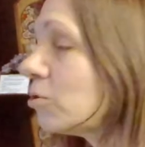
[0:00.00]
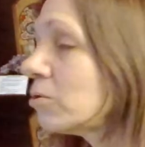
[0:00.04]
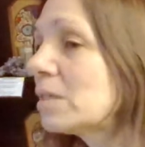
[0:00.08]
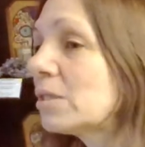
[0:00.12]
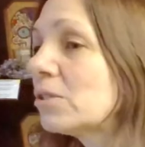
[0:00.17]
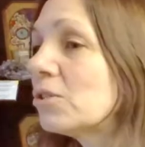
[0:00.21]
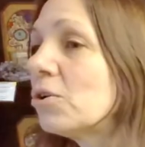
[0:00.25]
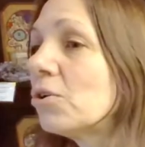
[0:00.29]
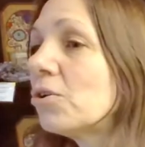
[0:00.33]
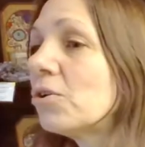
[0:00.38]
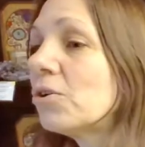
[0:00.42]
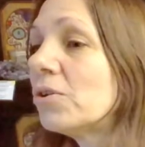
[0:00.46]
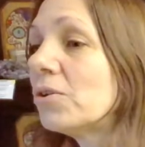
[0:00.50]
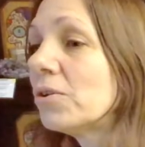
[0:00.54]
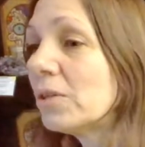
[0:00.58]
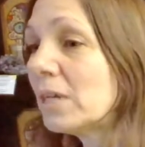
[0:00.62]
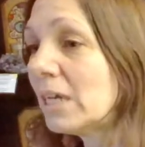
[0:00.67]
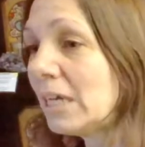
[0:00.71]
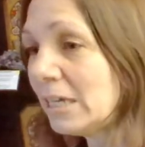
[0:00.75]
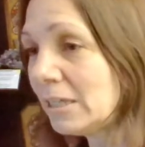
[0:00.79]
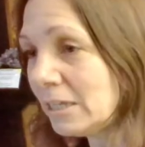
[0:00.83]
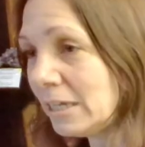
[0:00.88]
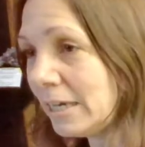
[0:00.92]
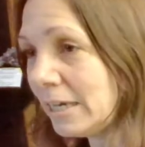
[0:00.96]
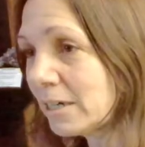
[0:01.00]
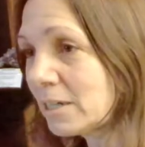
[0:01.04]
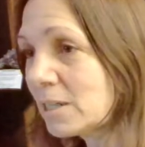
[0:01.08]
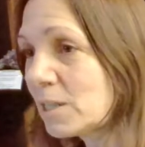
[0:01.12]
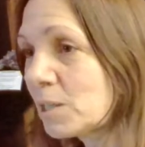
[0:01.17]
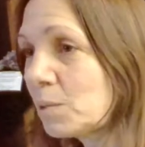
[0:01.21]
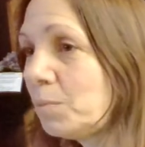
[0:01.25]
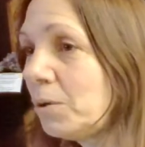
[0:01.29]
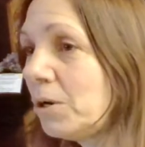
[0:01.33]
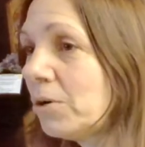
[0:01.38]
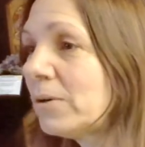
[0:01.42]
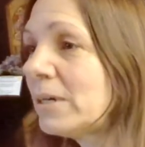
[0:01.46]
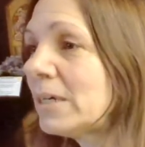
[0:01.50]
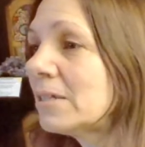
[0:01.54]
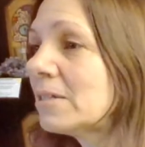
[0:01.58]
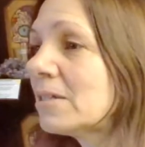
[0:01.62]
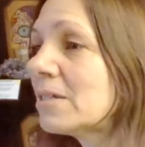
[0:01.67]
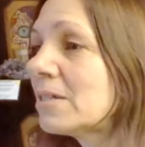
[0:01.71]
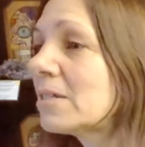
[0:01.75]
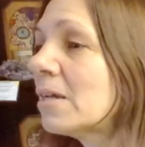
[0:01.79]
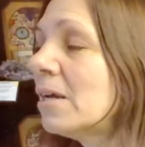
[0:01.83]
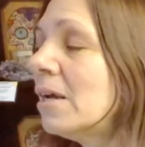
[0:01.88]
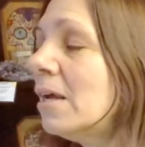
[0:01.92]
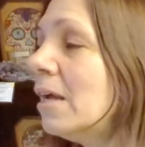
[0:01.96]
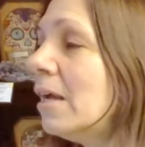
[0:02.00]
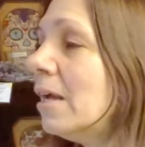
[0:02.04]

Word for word: still in the experience.